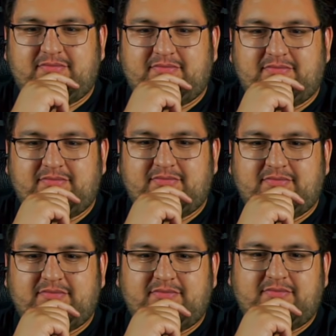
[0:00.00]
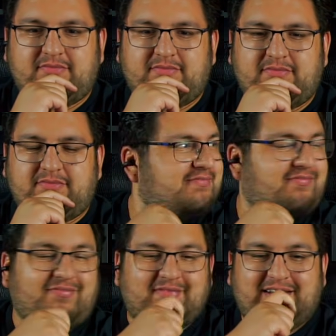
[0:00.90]

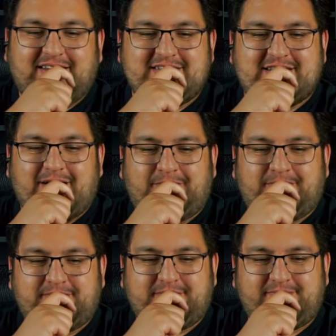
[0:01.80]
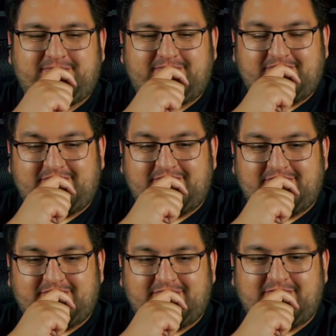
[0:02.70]

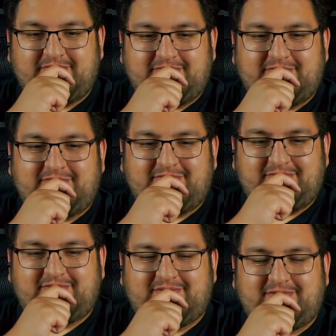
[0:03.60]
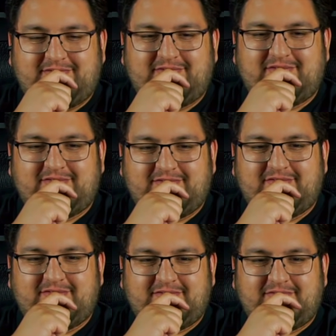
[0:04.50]

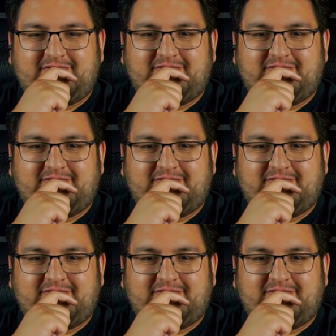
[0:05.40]
This person isn't speaking.